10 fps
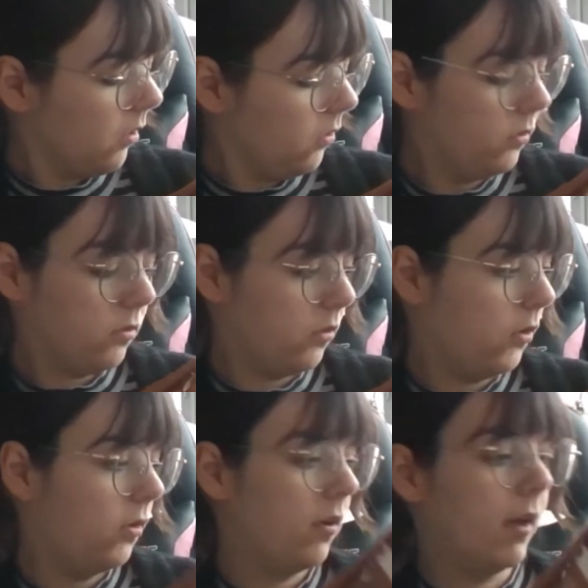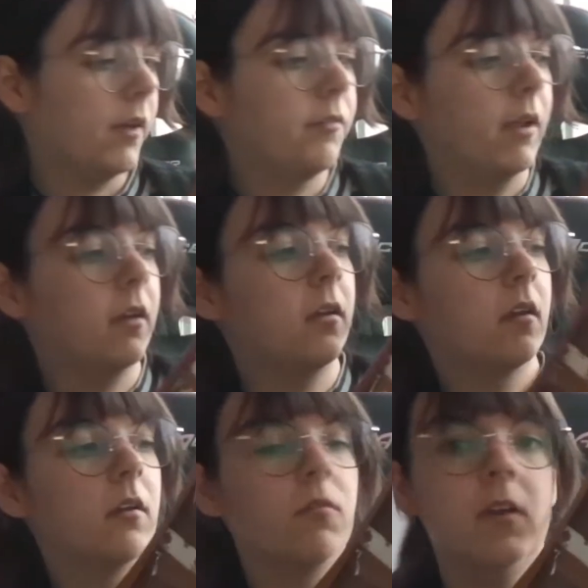So I have like
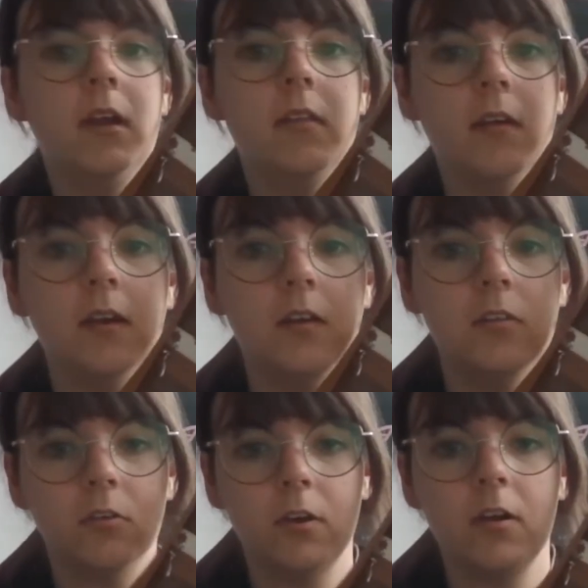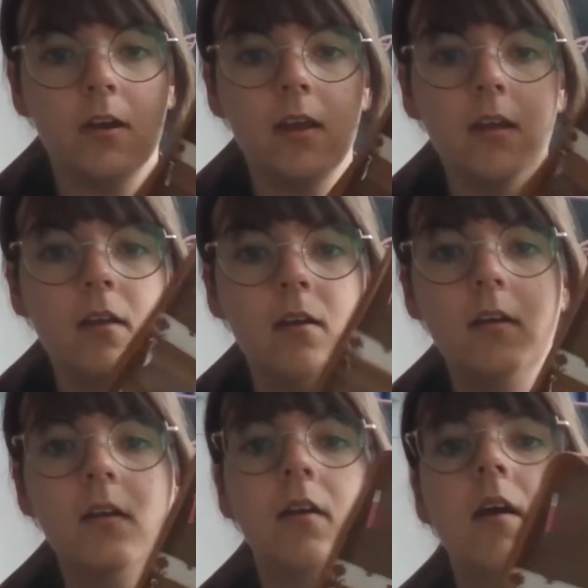a really tiny circular
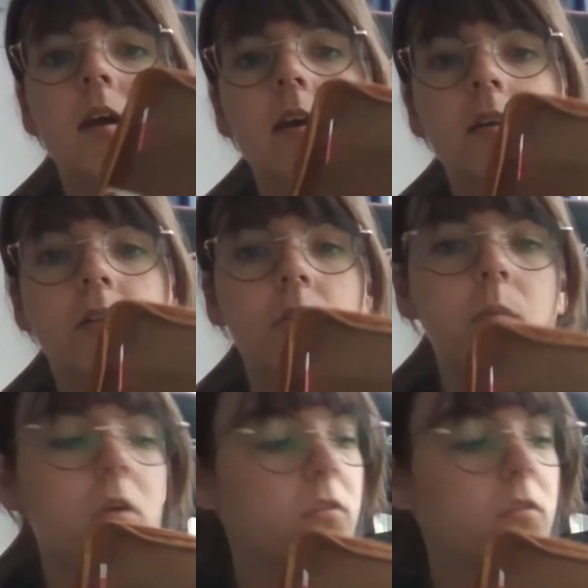here, and then small